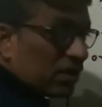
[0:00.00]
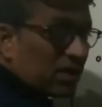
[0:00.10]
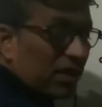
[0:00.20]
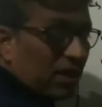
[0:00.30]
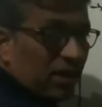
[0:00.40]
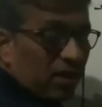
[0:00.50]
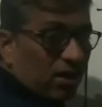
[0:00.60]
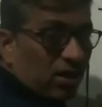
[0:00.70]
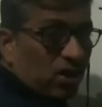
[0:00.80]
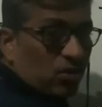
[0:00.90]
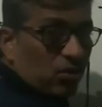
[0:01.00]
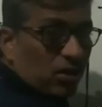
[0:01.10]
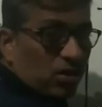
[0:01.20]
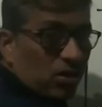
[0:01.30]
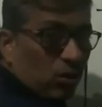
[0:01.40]
see here, dear
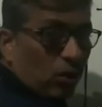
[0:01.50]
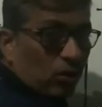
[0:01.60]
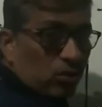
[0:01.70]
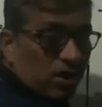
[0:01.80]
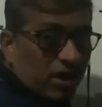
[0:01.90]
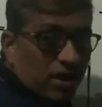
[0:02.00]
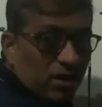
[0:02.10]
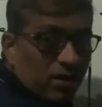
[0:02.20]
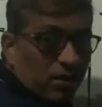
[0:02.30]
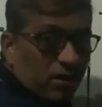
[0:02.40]
students, not to see here.